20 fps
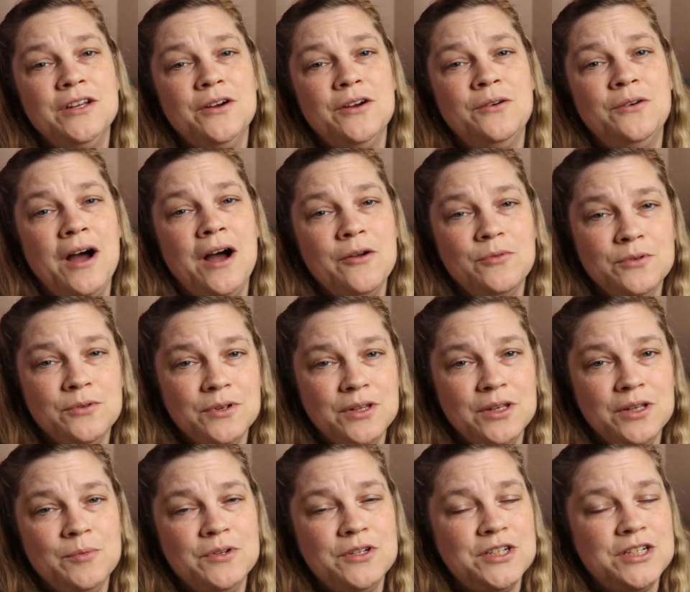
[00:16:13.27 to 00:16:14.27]
I would really
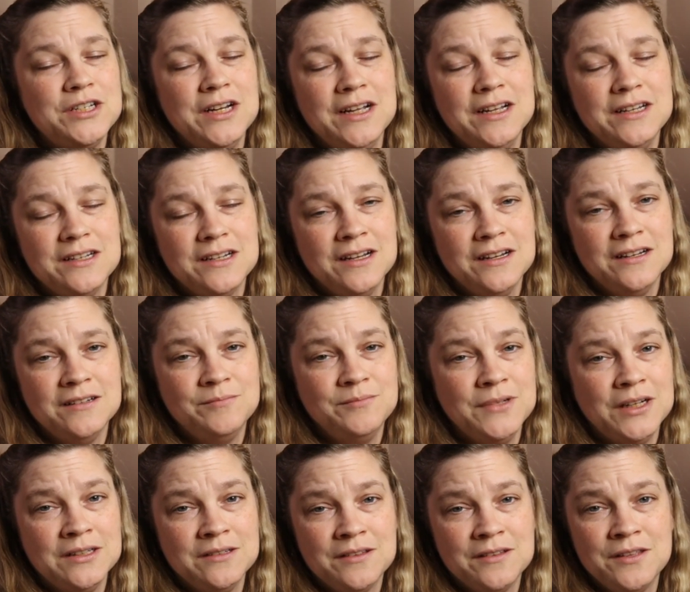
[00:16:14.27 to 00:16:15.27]
appreciate
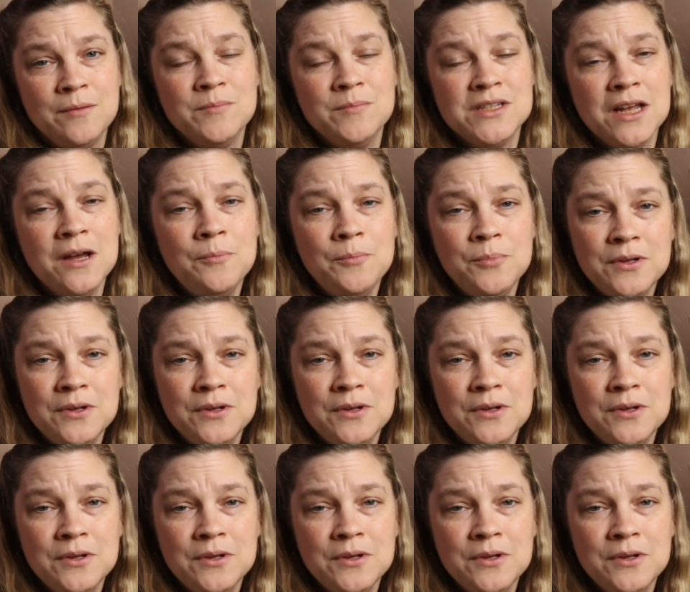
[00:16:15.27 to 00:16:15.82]
a thumbs up.